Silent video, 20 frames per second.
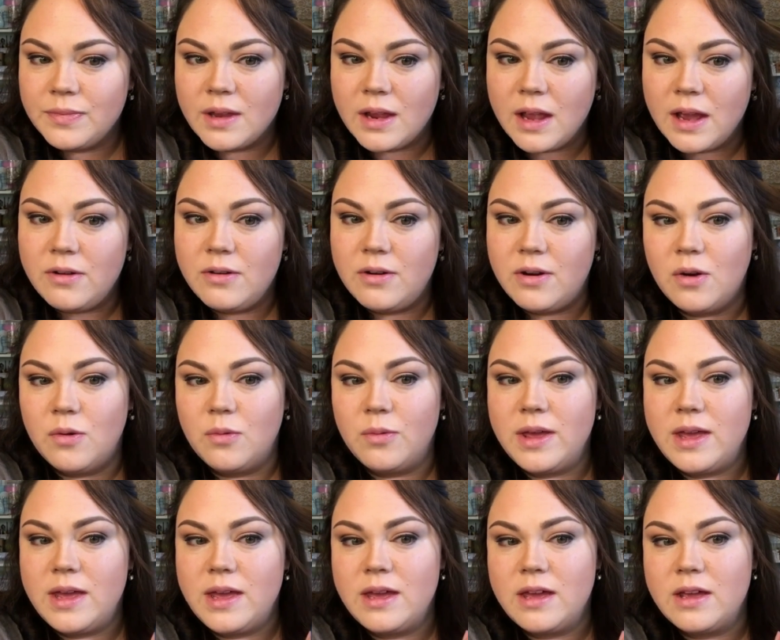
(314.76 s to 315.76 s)
I don't know,
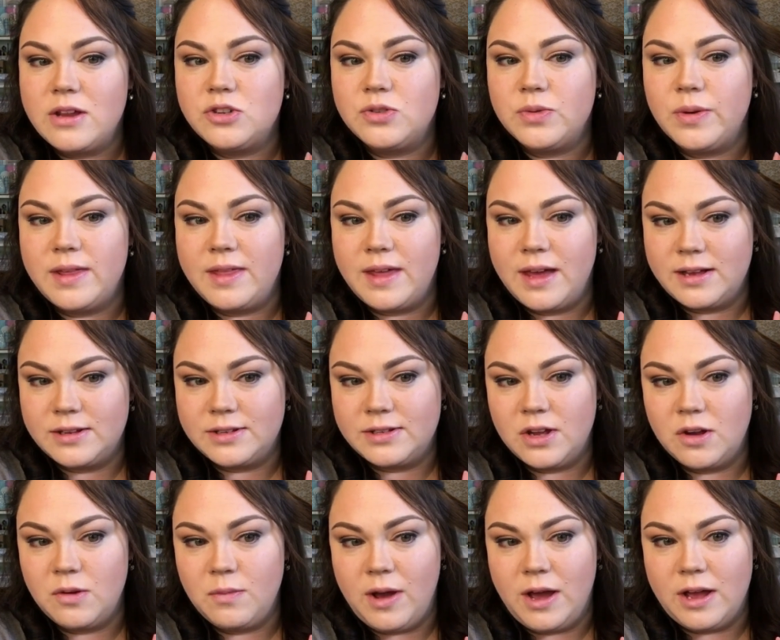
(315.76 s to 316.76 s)
we enjoy that
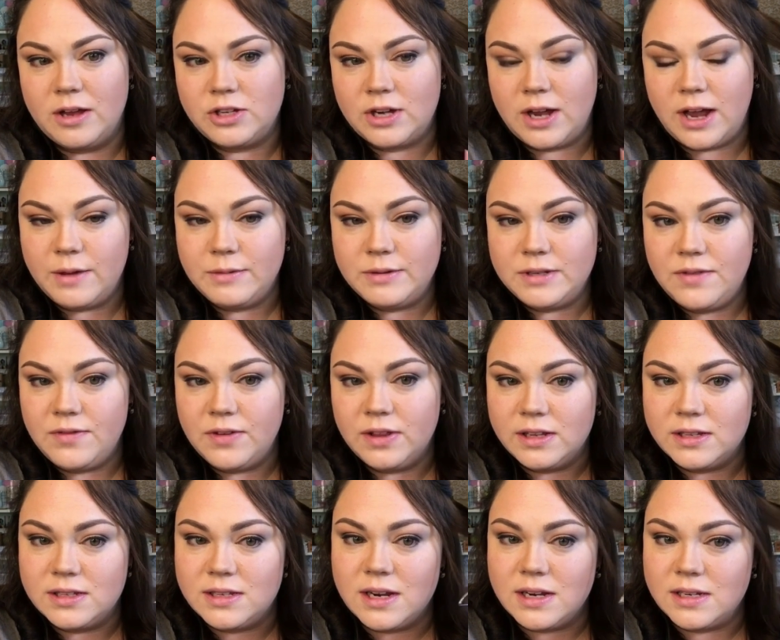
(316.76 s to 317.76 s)
so much. I was even
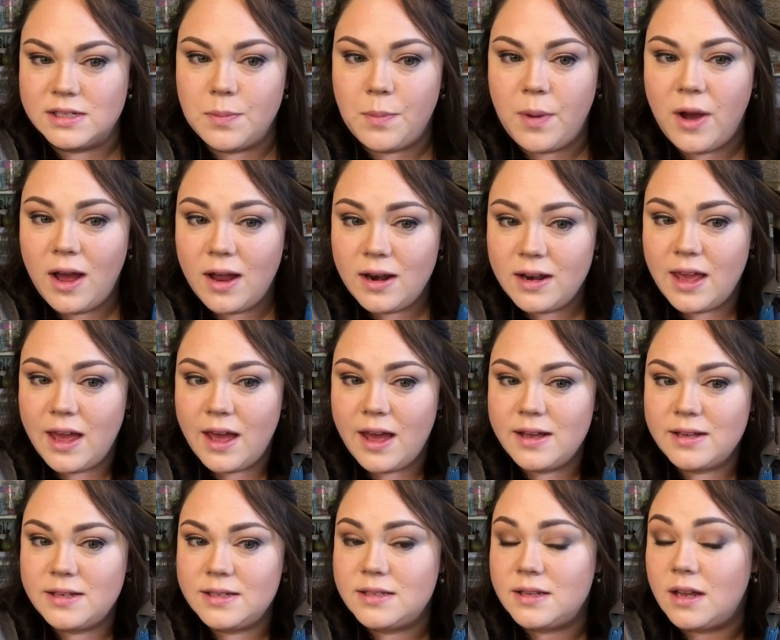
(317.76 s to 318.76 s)
listening to
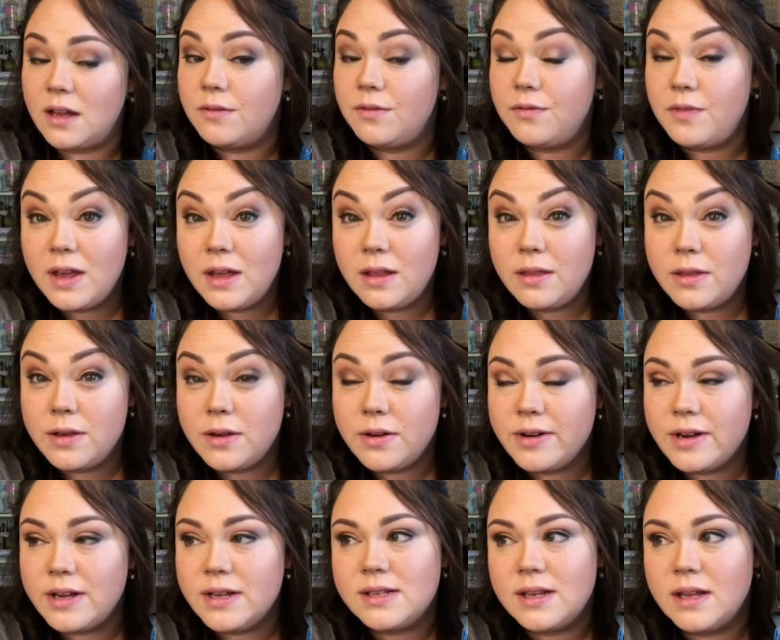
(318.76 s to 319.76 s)
podcasts on fan
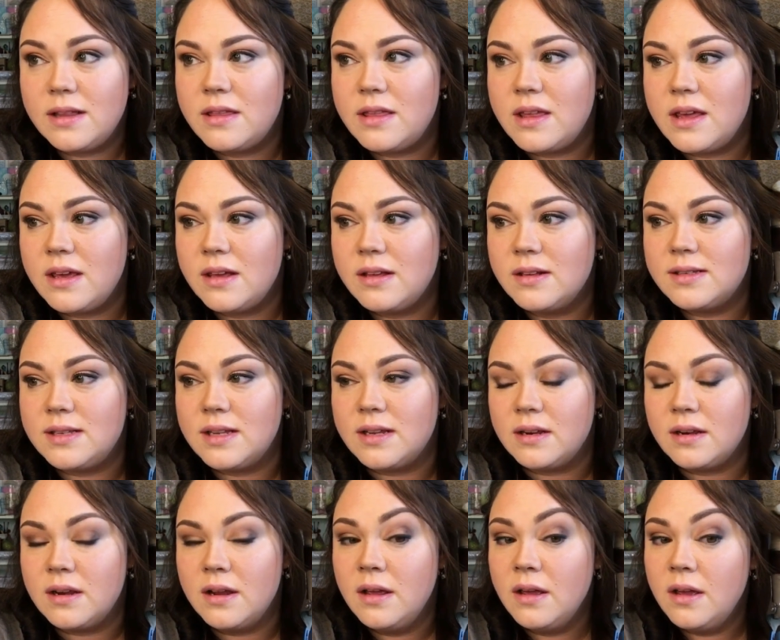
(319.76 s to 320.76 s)
theories on things
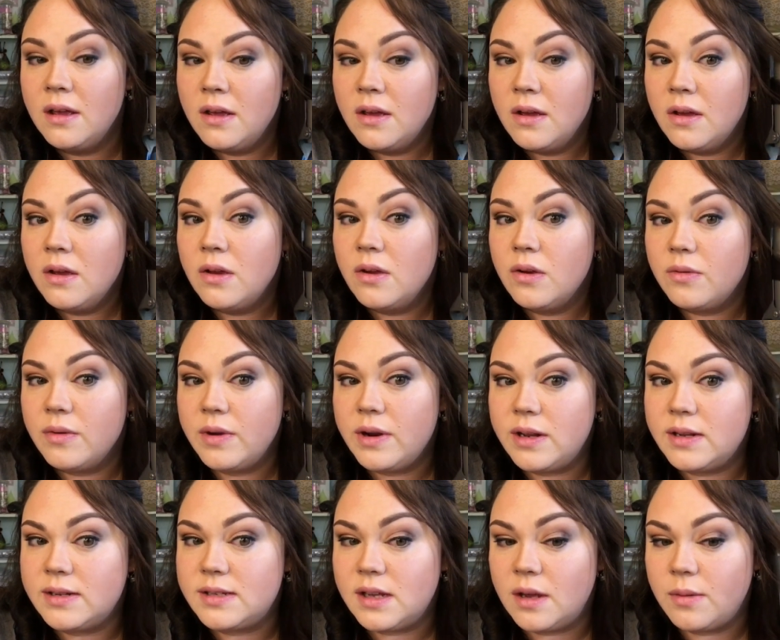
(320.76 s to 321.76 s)
and
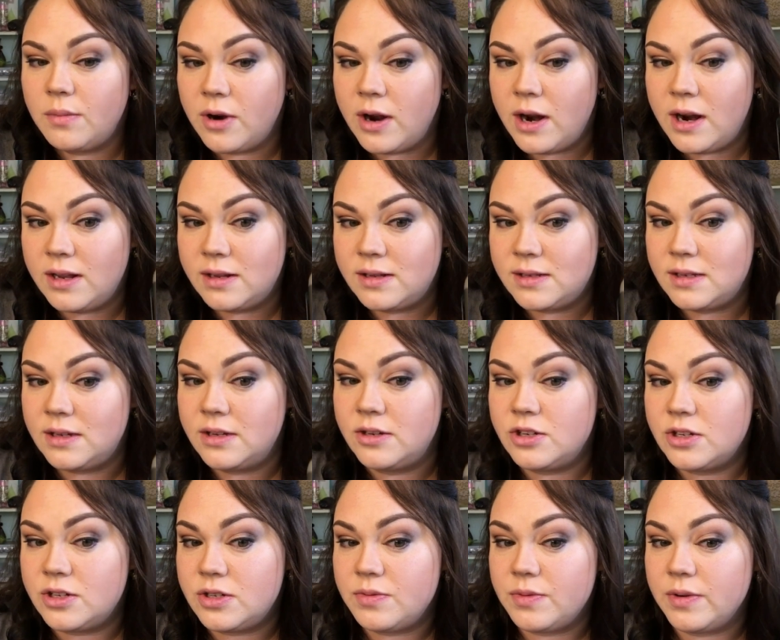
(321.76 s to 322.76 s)
reading subreddits and
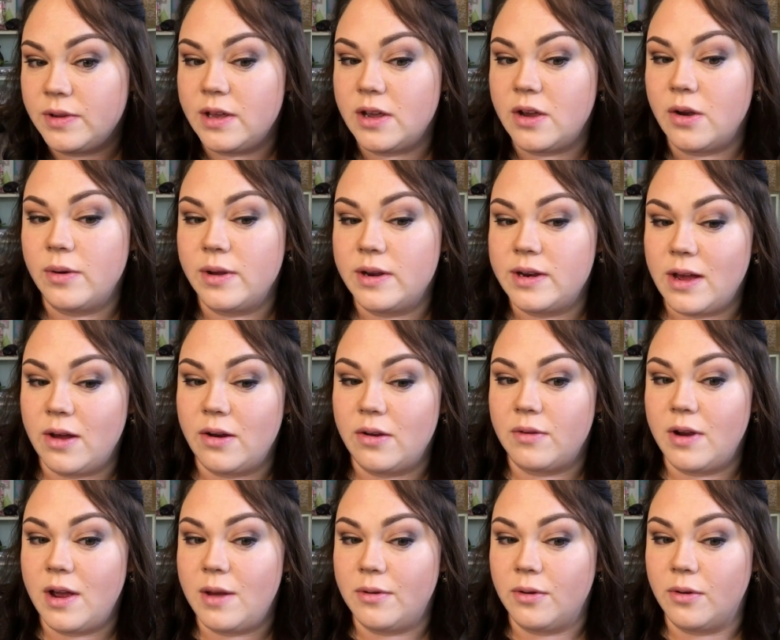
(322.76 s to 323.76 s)
just really going down a
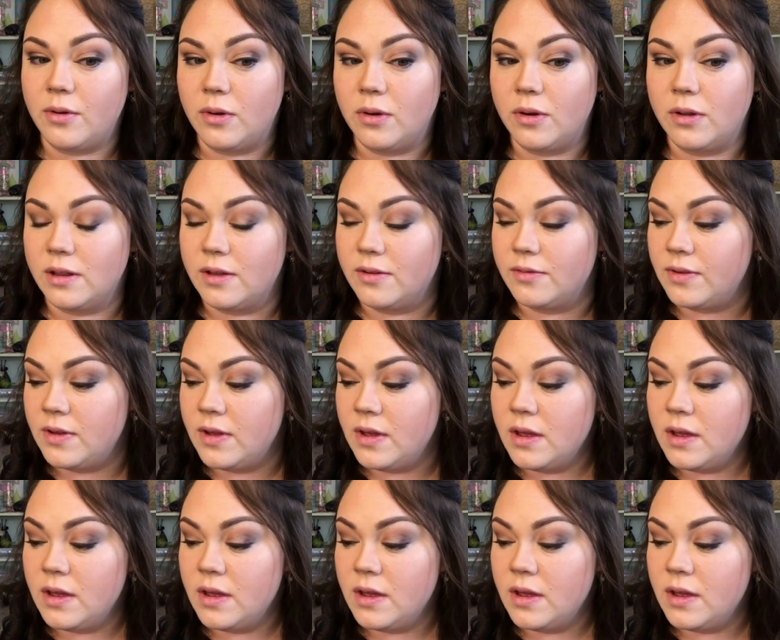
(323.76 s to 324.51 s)
rabbit hole of